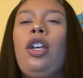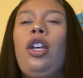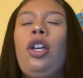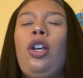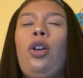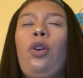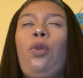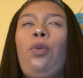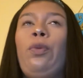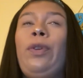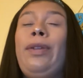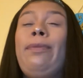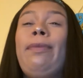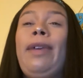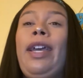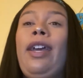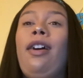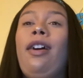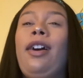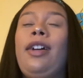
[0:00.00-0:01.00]
we
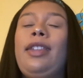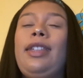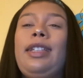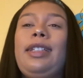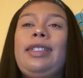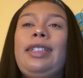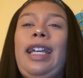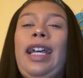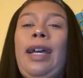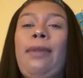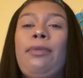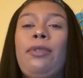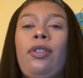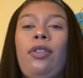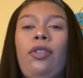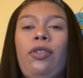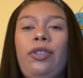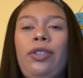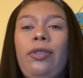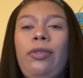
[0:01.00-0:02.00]
met on this app
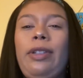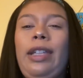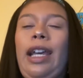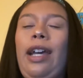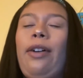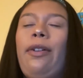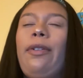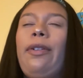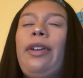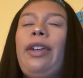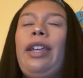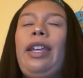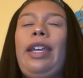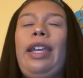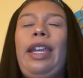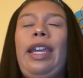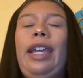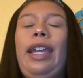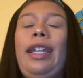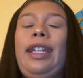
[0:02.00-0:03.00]
called YouNow.
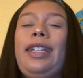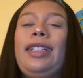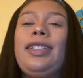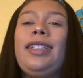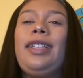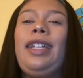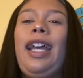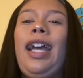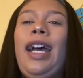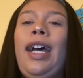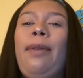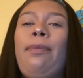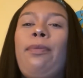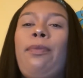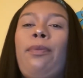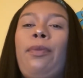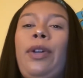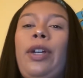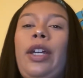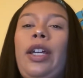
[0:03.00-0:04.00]
And it's an app
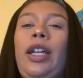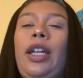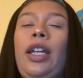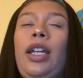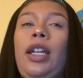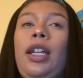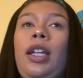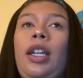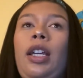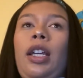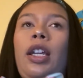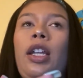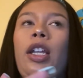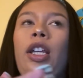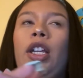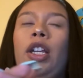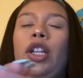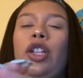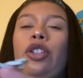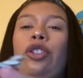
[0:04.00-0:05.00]
where
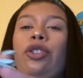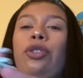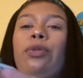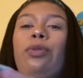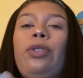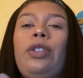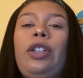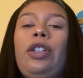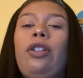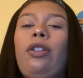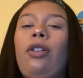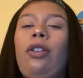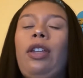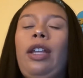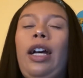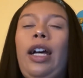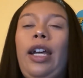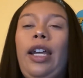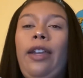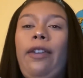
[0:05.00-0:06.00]
you could go
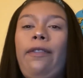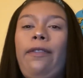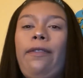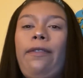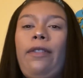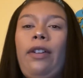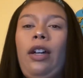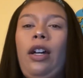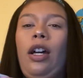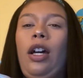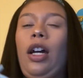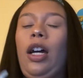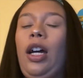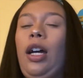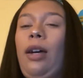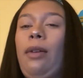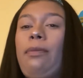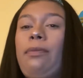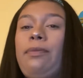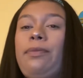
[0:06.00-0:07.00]
live,
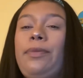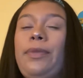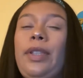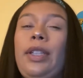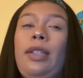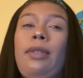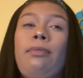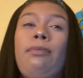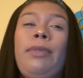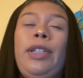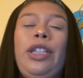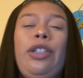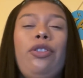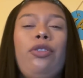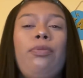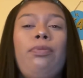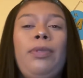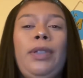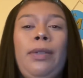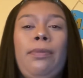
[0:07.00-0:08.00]
meet new
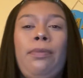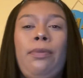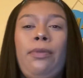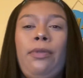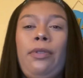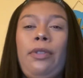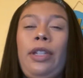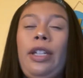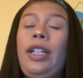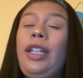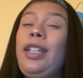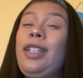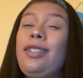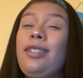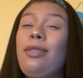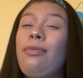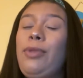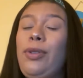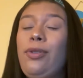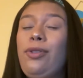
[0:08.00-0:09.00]
people. There is
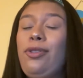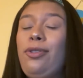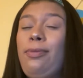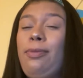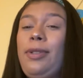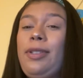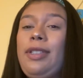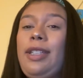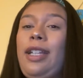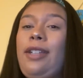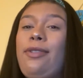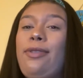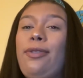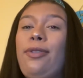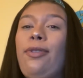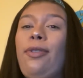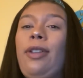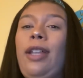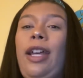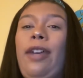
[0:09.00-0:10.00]
some YouTubers that do
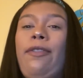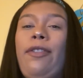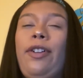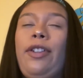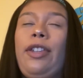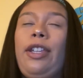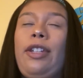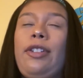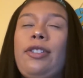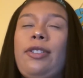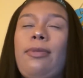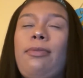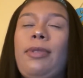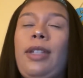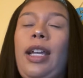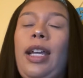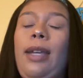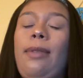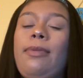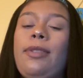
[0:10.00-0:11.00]
go live on there
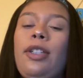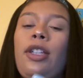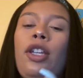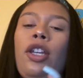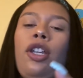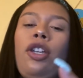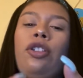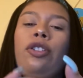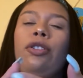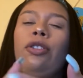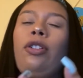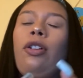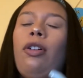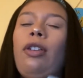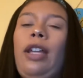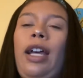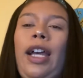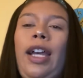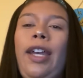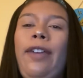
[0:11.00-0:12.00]
sometimes. You go
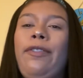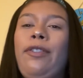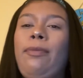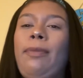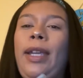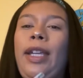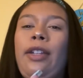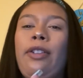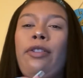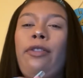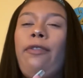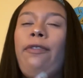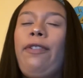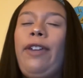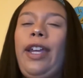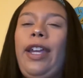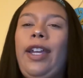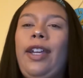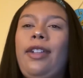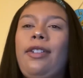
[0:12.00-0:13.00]
live, you make new
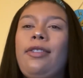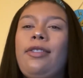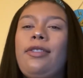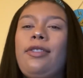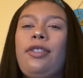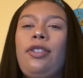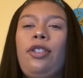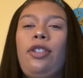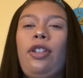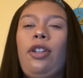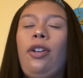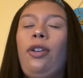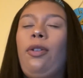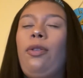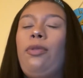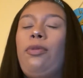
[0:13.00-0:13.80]
fans, go